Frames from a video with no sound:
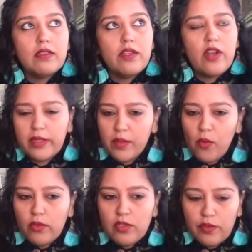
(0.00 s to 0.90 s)
I think
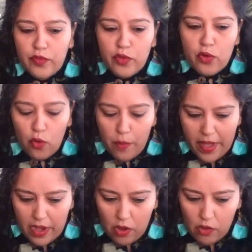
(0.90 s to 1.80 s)
most of you know
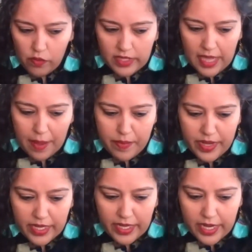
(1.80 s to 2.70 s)
by now what's
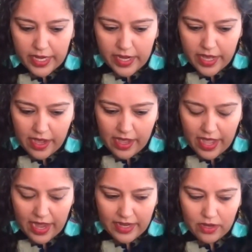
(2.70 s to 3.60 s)
happening in India
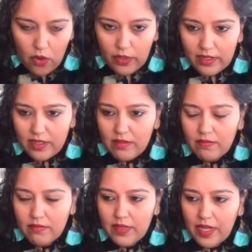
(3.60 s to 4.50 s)
and all the
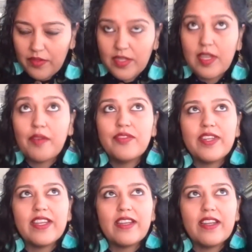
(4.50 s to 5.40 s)
kind of
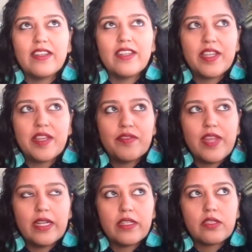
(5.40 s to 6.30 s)
suffering and grief
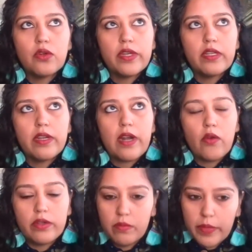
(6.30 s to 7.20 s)
that is going
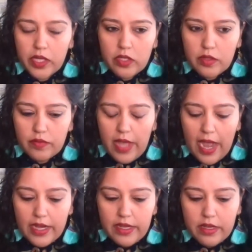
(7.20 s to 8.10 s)
around because of
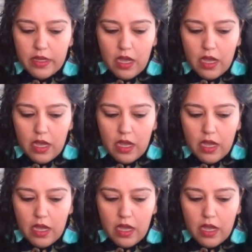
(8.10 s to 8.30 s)
that.